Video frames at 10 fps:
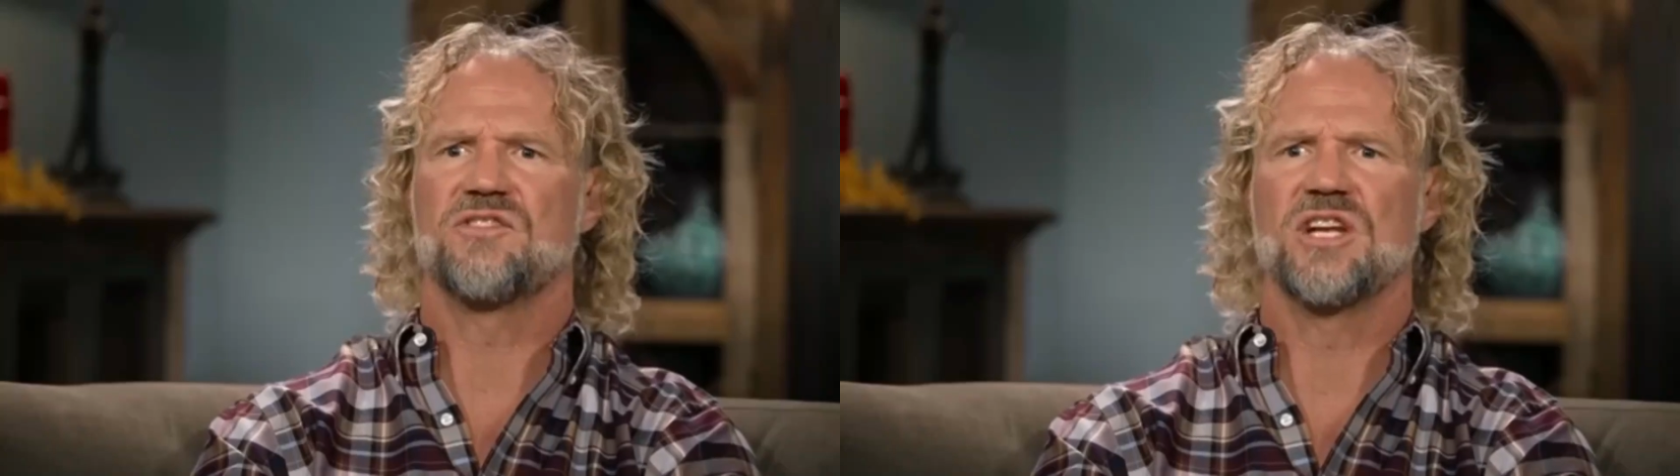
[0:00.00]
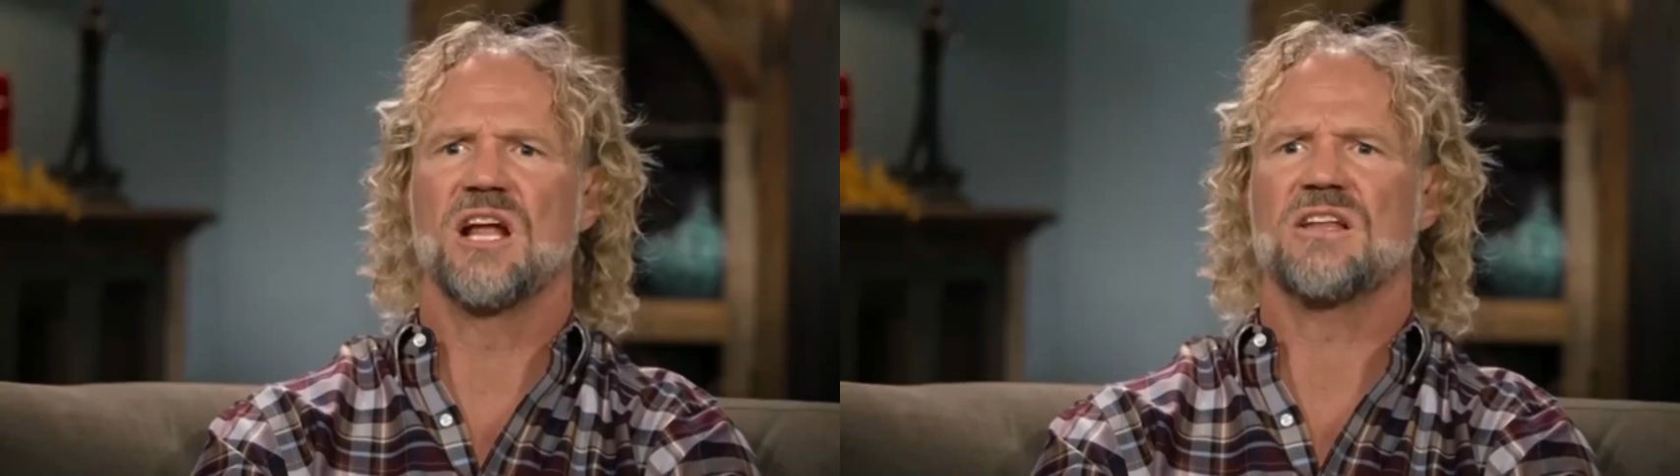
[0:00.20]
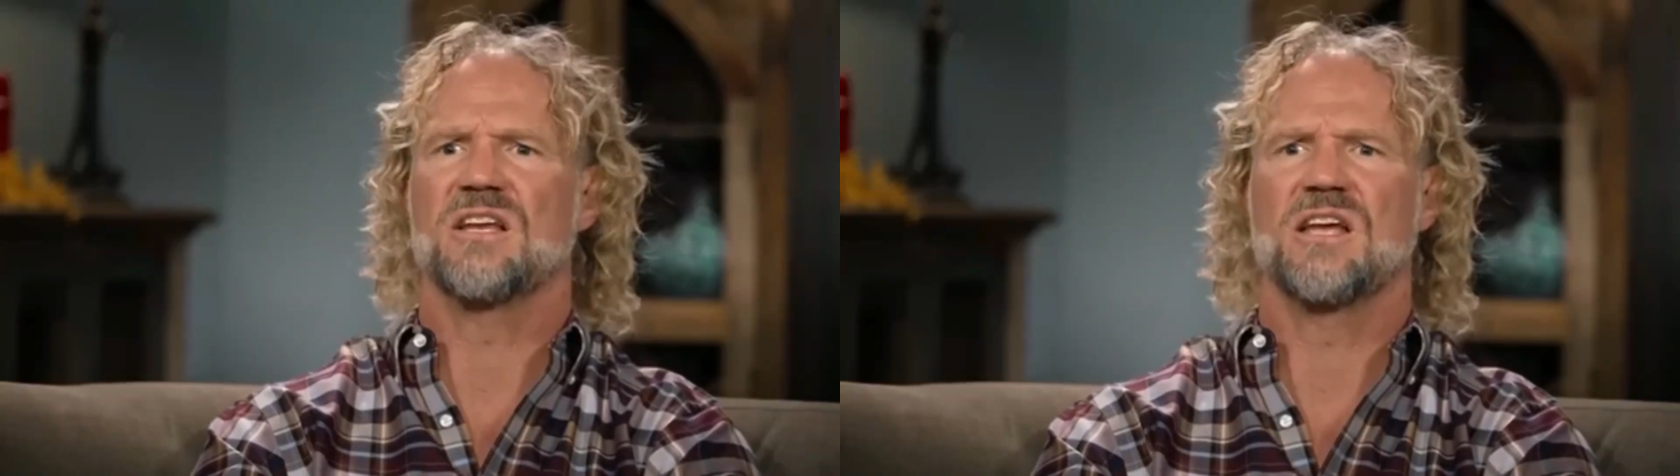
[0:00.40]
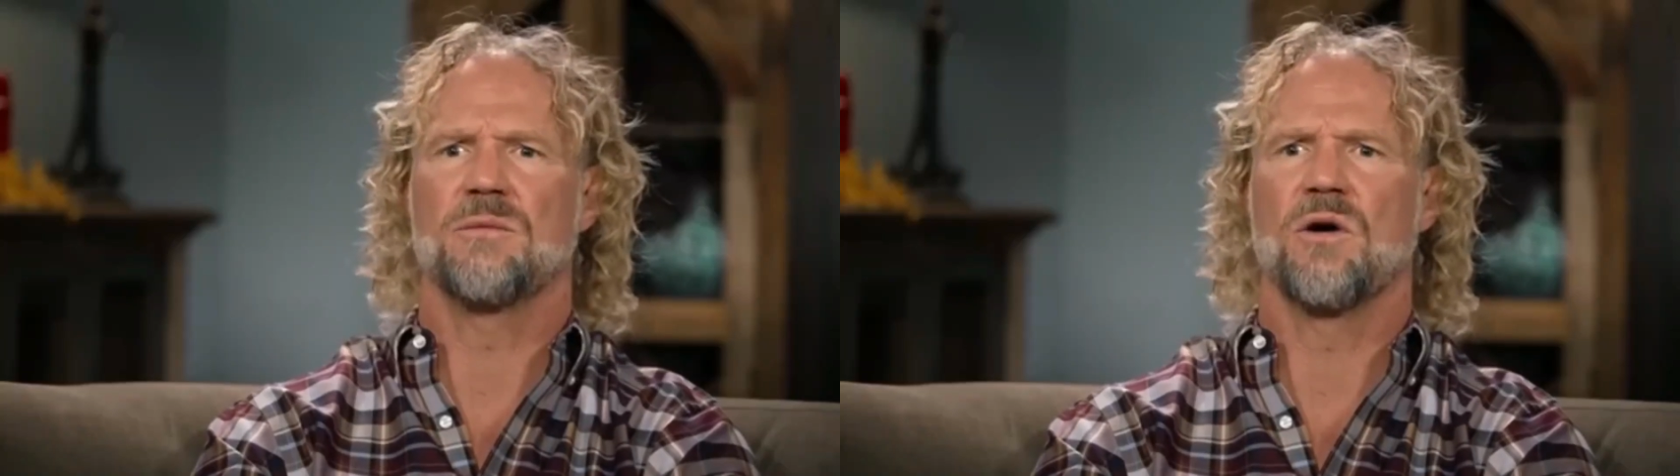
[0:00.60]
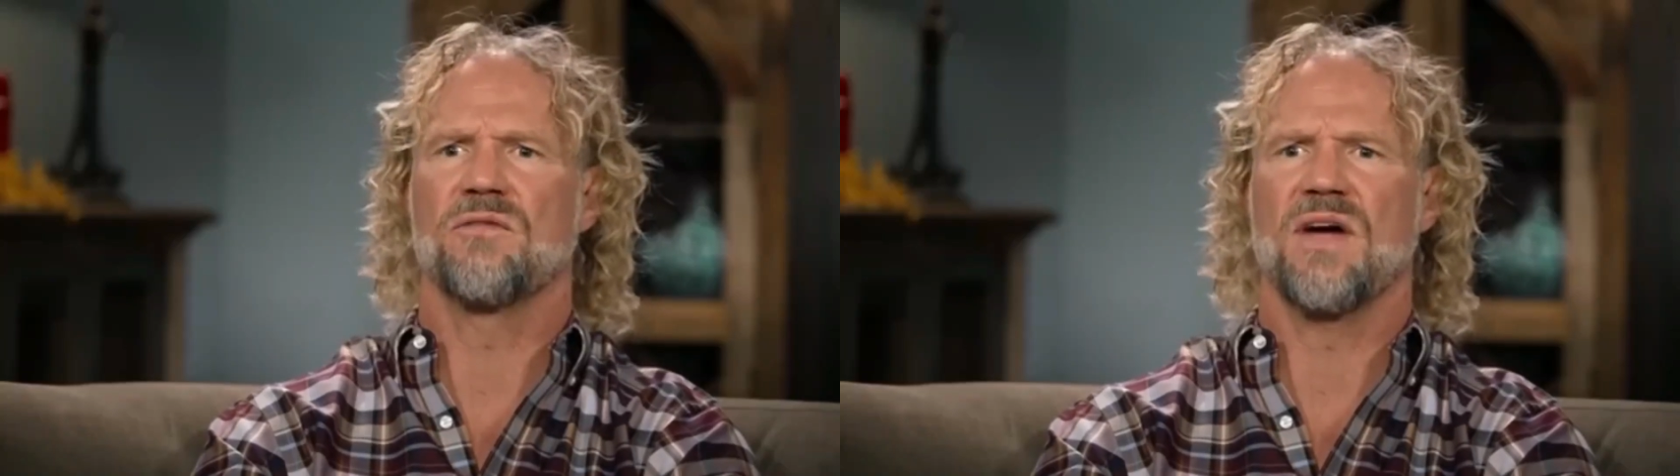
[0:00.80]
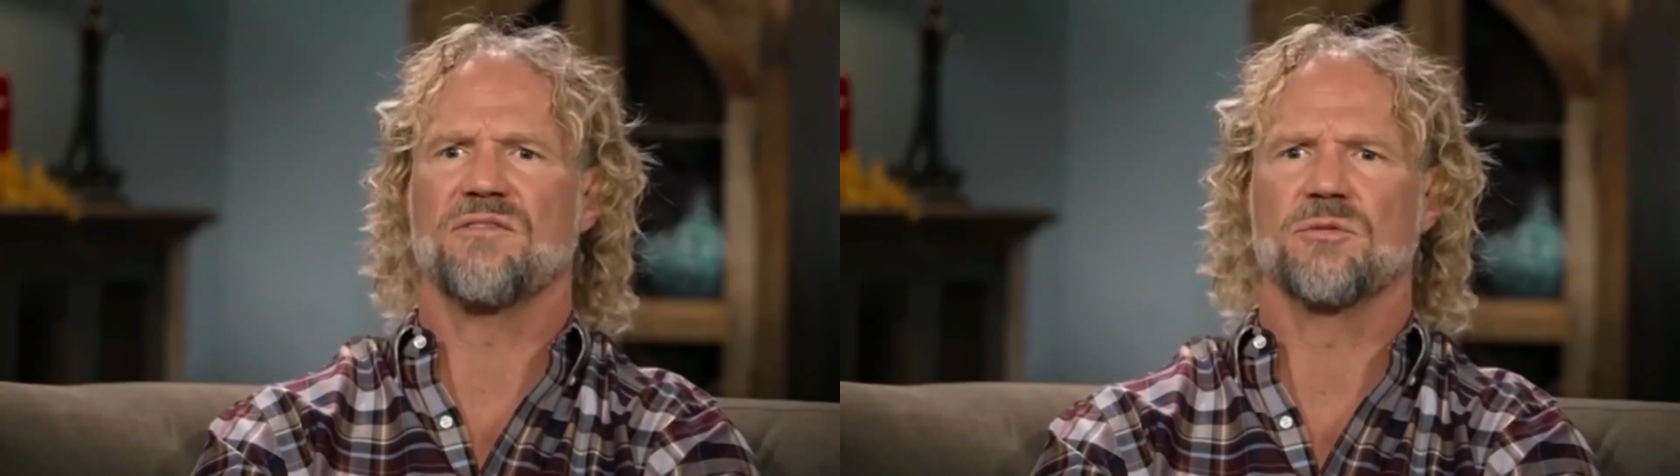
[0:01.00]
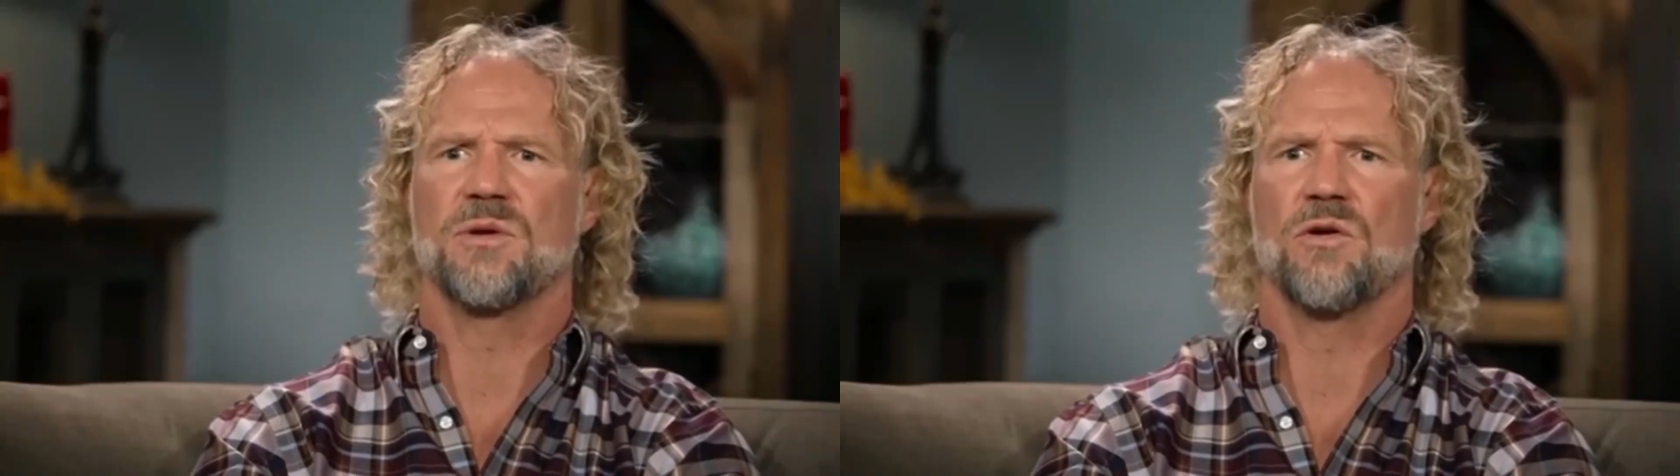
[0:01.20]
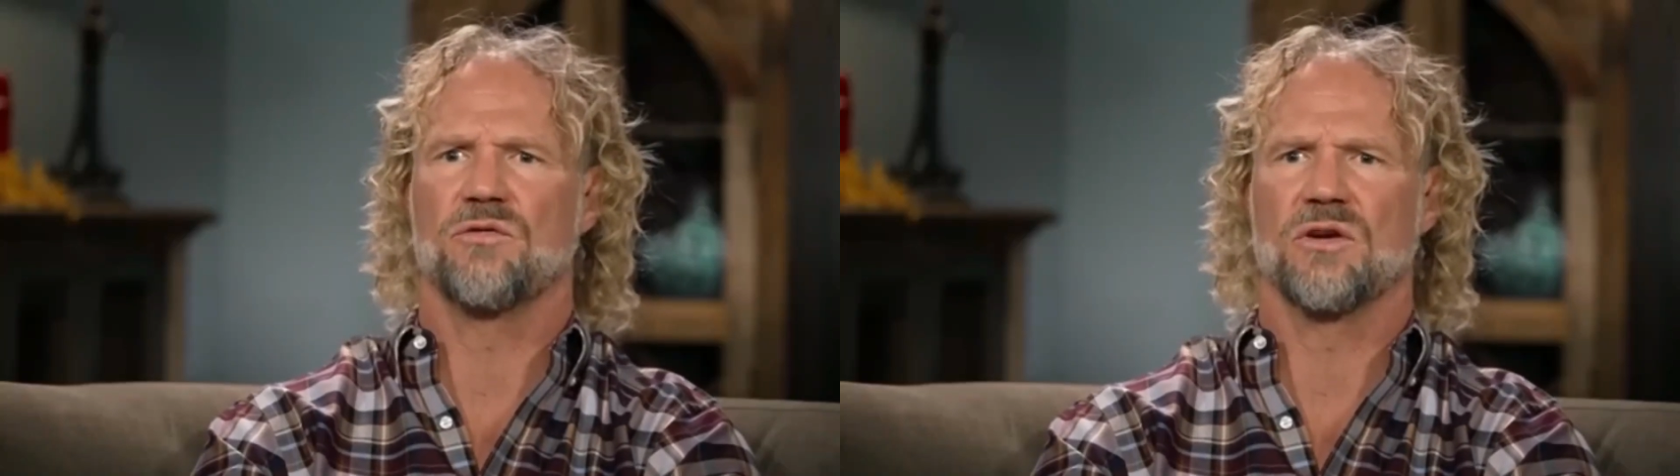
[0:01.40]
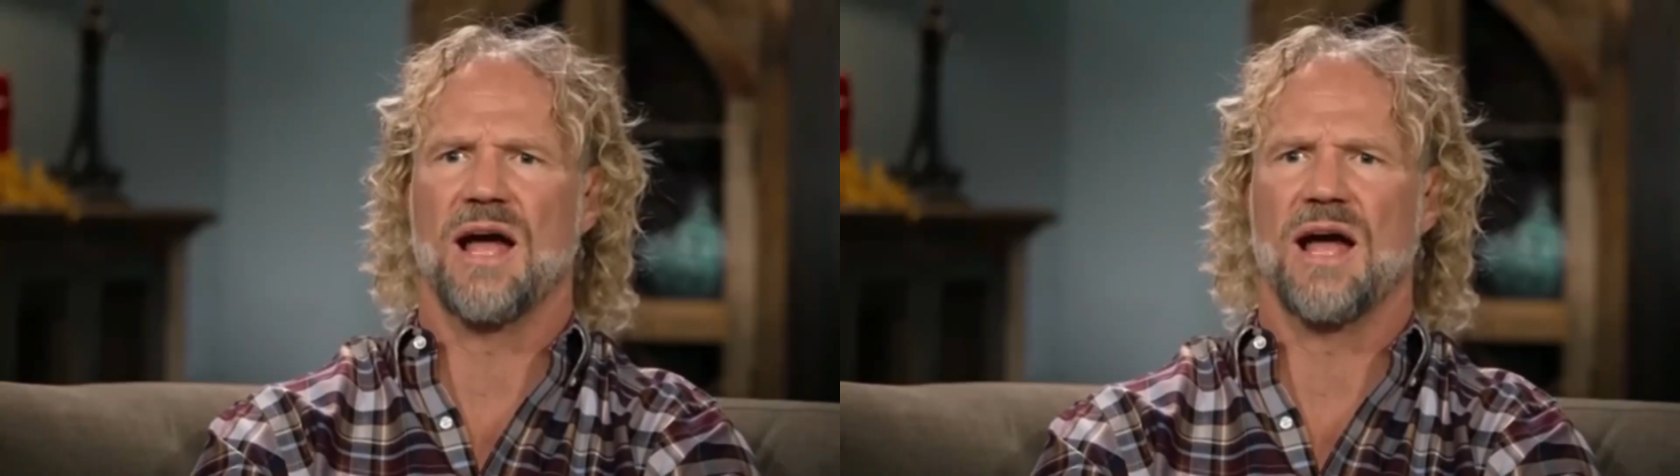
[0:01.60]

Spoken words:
things to drive Kody away from his